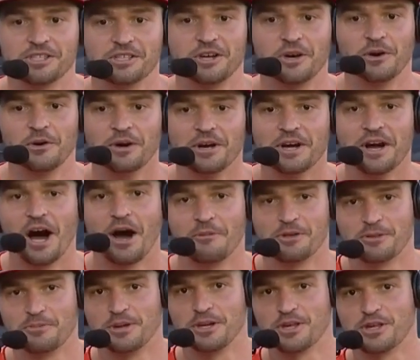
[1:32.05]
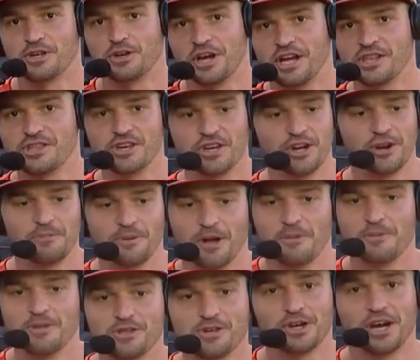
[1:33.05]
So it's been a strange year, but
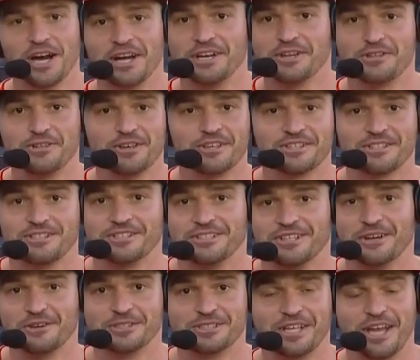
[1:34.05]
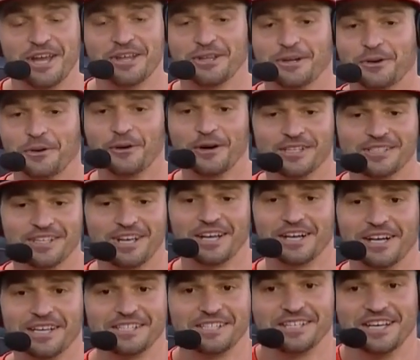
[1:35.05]
I've been trying to just, you know, stay the course,
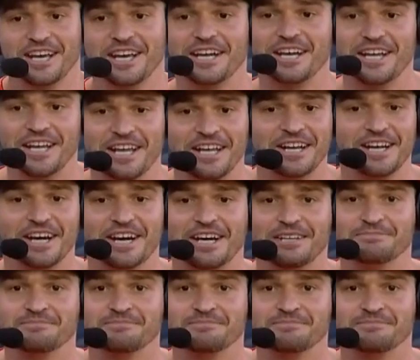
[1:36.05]
like I said, and